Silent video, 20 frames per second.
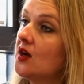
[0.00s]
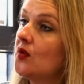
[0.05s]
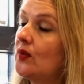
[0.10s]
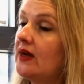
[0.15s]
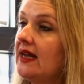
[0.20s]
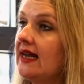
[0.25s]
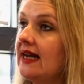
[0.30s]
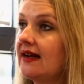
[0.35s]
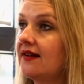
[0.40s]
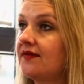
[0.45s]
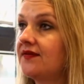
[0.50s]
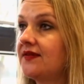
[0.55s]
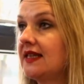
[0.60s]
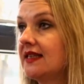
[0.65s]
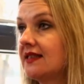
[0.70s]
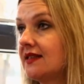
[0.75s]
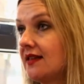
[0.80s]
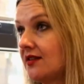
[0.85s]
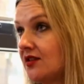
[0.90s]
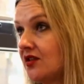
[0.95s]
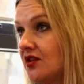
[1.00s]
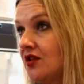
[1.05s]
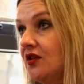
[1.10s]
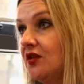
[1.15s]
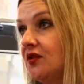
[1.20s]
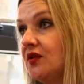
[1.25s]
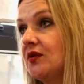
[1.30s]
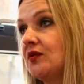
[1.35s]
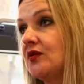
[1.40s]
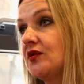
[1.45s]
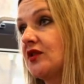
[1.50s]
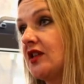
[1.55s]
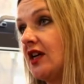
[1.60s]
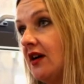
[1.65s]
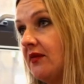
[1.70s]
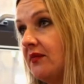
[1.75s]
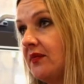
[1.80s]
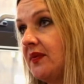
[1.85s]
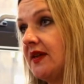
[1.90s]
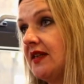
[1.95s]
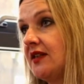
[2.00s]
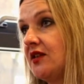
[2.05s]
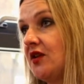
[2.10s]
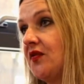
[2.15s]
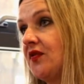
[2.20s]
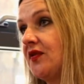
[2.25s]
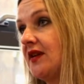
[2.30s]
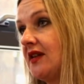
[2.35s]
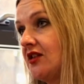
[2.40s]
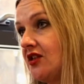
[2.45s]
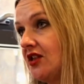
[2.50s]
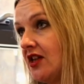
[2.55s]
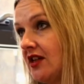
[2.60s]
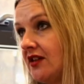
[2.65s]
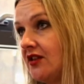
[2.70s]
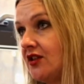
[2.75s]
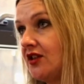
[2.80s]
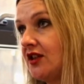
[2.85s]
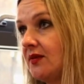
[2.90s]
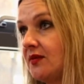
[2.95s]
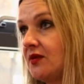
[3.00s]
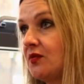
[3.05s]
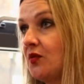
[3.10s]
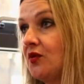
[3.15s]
We have things like schools, companies offering internships,